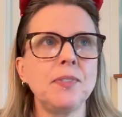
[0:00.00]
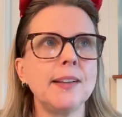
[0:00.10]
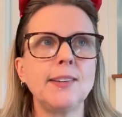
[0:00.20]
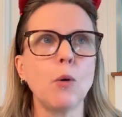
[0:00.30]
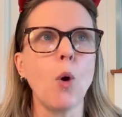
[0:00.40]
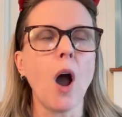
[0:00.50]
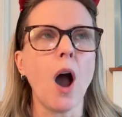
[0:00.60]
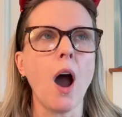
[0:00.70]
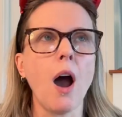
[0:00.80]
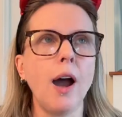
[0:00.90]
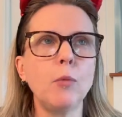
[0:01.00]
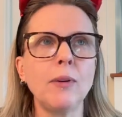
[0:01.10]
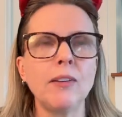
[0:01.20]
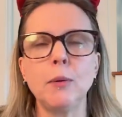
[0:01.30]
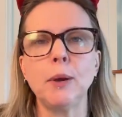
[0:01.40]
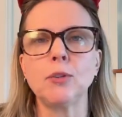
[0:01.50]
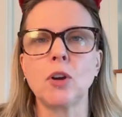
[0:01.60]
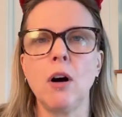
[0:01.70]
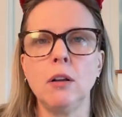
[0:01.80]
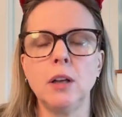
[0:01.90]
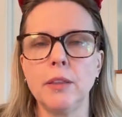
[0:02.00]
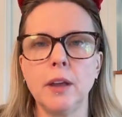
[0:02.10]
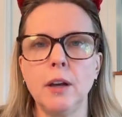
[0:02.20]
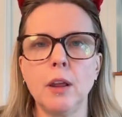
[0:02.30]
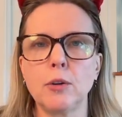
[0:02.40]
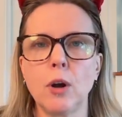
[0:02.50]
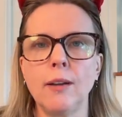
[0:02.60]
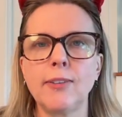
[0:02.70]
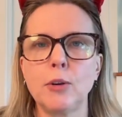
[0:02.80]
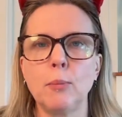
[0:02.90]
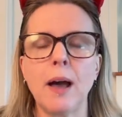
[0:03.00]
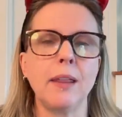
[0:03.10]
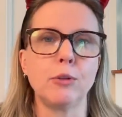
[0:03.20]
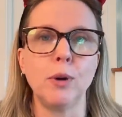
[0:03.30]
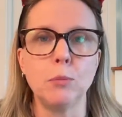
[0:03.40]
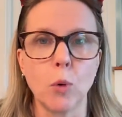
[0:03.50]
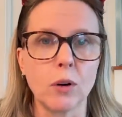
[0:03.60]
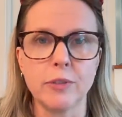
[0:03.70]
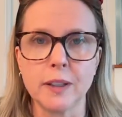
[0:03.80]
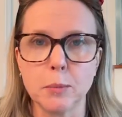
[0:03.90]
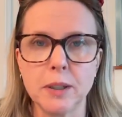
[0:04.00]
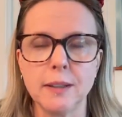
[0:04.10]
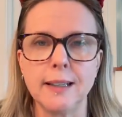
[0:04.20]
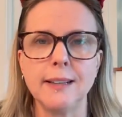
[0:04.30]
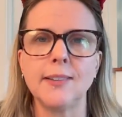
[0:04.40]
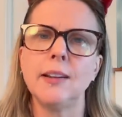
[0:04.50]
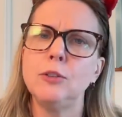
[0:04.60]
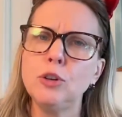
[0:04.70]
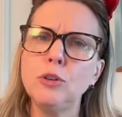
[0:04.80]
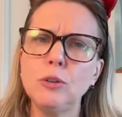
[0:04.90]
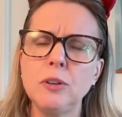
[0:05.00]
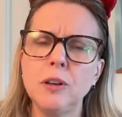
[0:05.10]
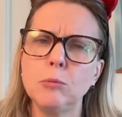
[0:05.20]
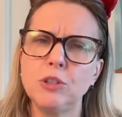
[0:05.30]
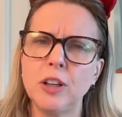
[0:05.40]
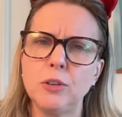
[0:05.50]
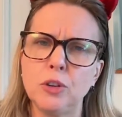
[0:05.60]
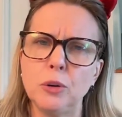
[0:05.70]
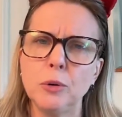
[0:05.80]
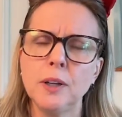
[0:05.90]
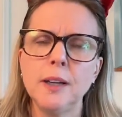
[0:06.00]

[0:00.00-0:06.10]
So I wasn't about to call another osteopath who had more availability and say, do you do TMJ too?